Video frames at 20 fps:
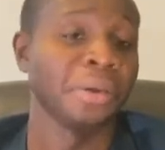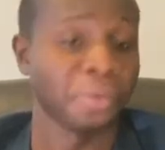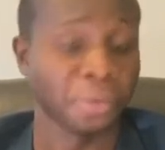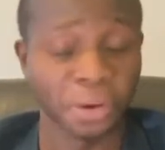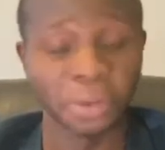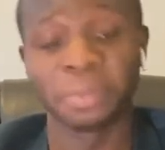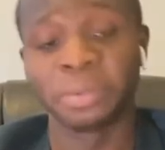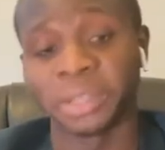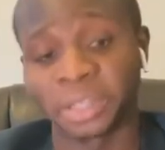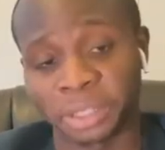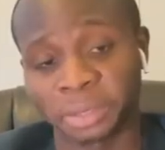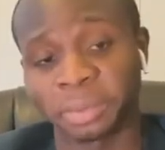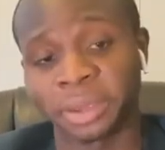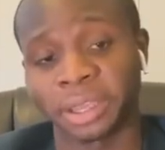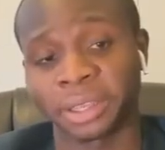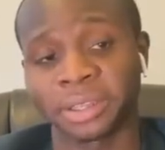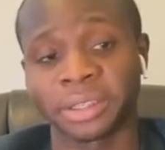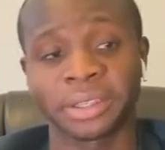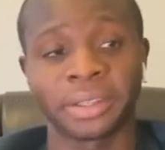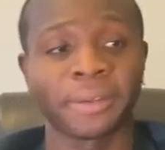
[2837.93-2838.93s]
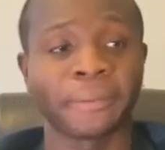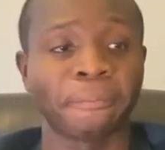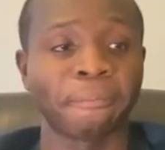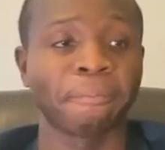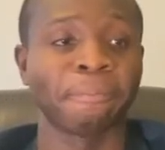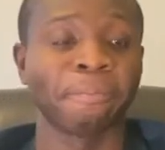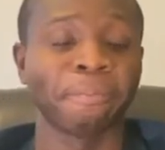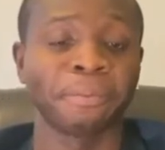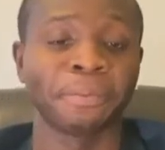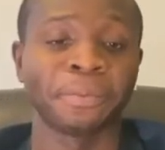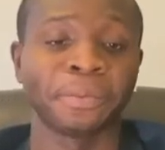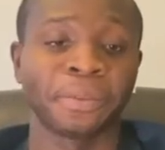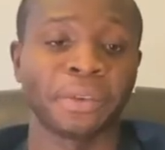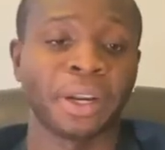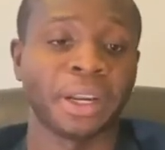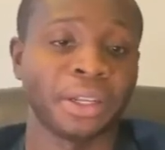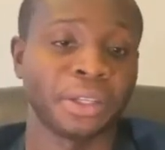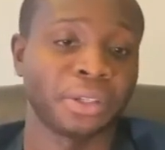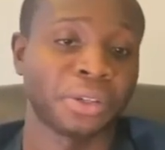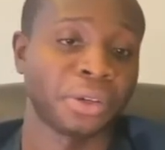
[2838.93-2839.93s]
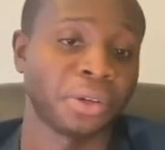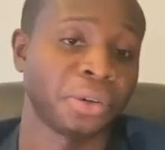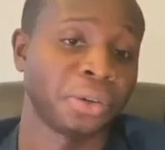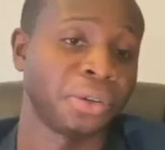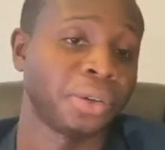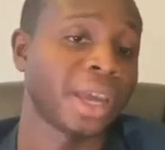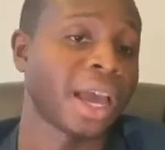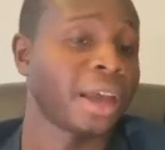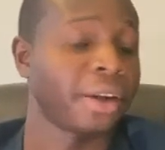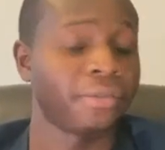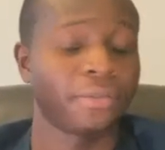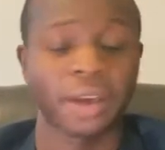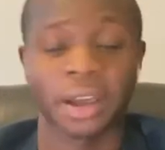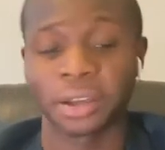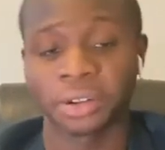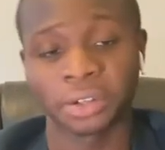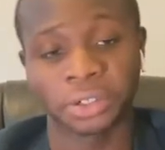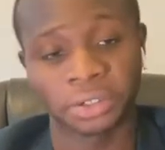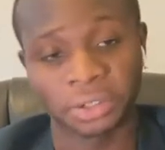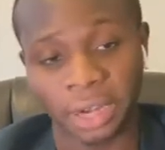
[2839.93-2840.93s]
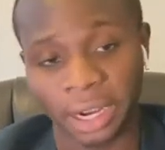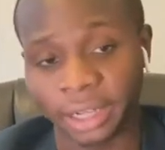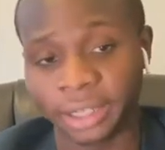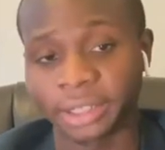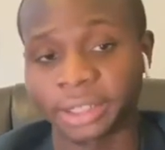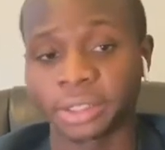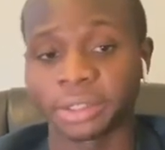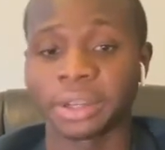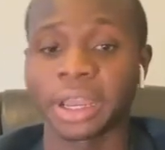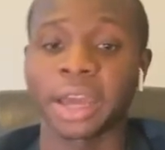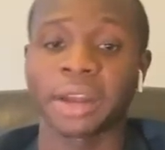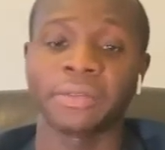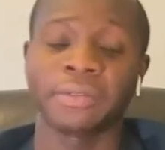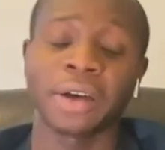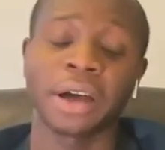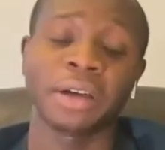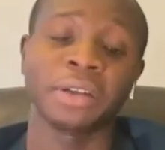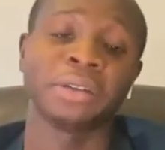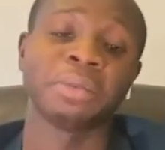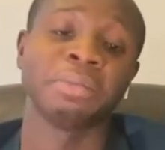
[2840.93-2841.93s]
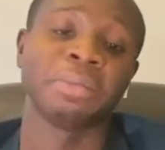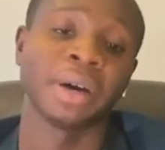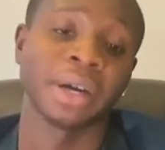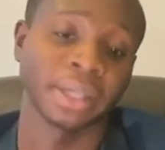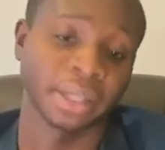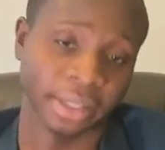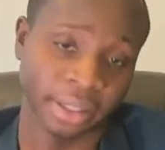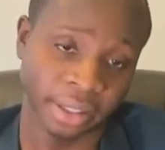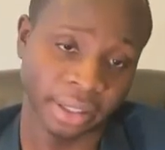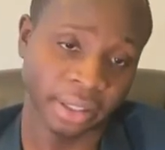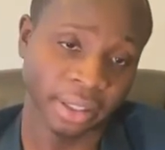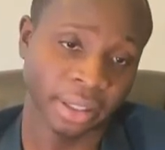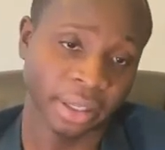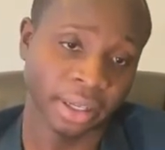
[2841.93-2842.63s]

We'll be in space, right? So you got to follow the trends. You got to follow the money.